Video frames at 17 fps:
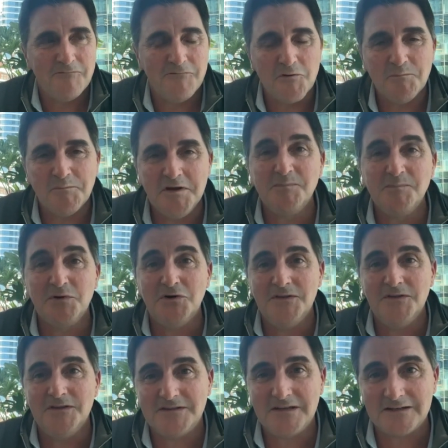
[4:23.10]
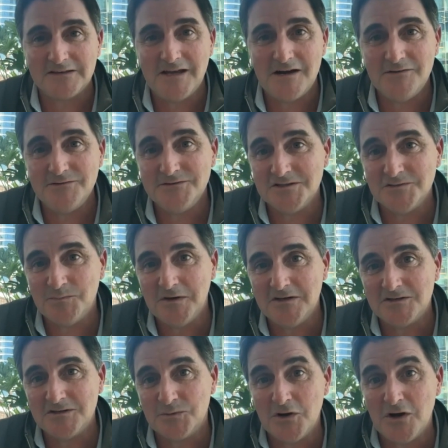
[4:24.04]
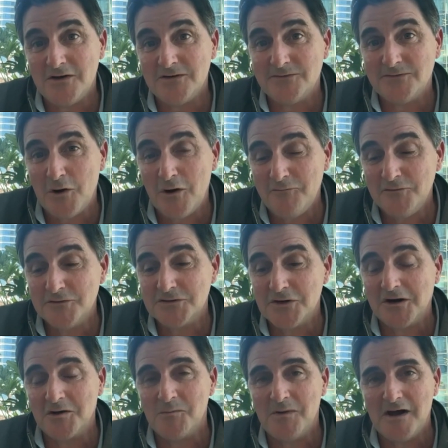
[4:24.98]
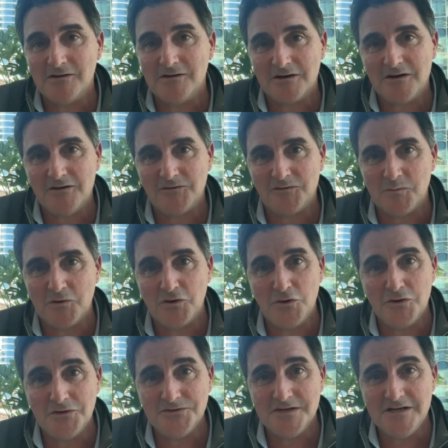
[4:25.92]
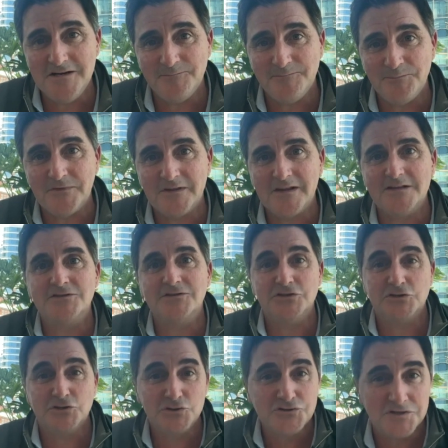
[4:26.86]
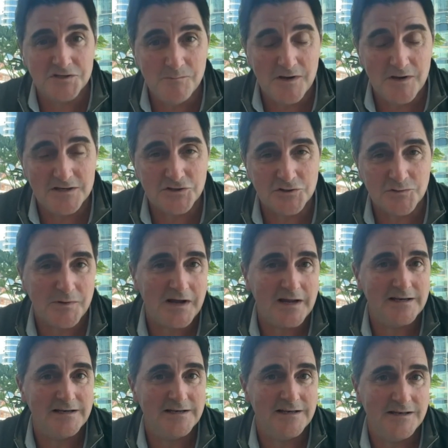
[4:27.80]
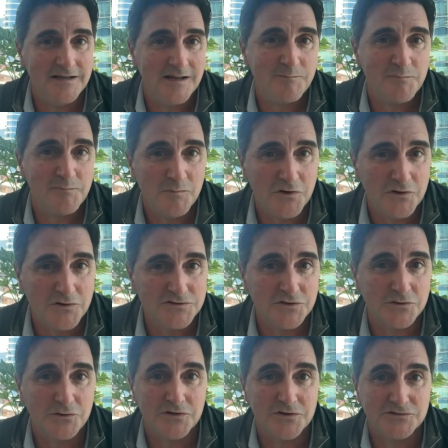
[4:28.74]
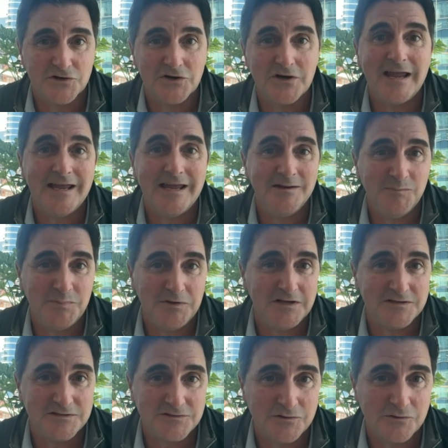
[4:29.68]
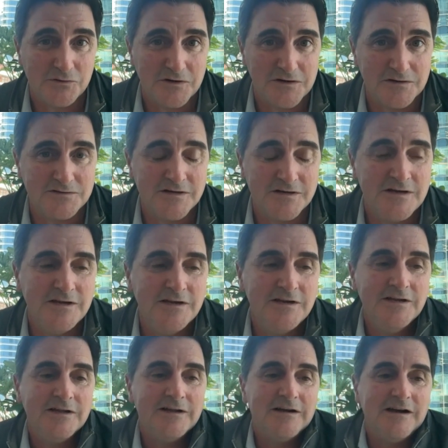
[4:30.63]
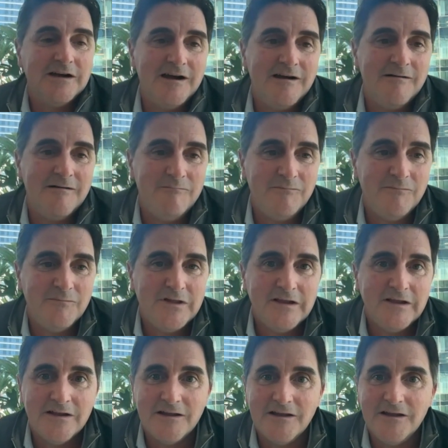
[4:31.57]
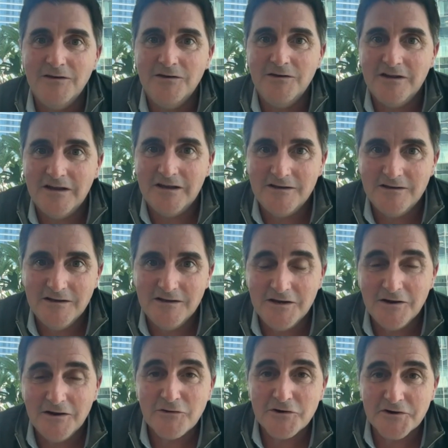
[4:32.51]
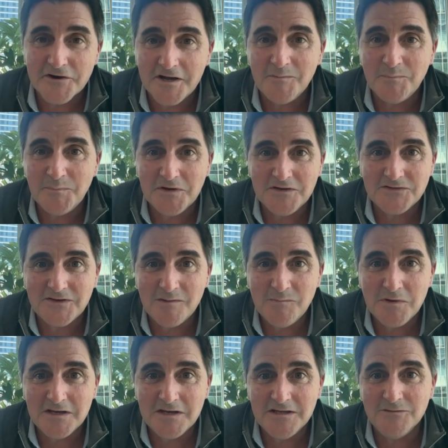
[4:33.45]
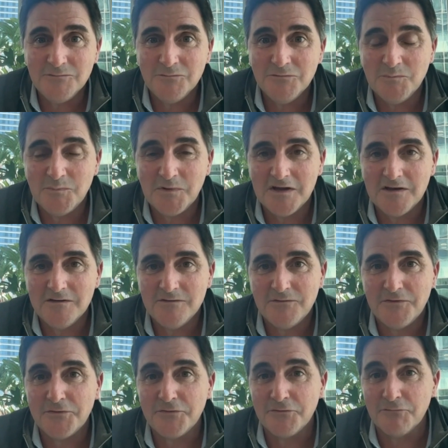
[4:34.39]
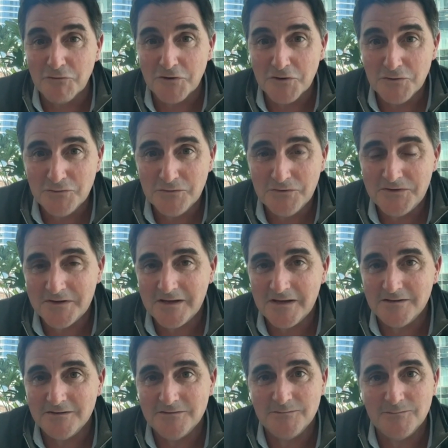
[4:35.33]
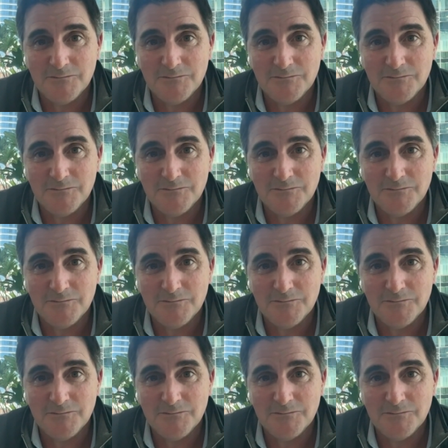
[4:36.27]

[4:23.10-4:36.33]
people in the technology space, we often talk about customer loyalty. That's usually measured by net promoter scores, or NPS scores. And in other companies I've been in, we've been thrilled and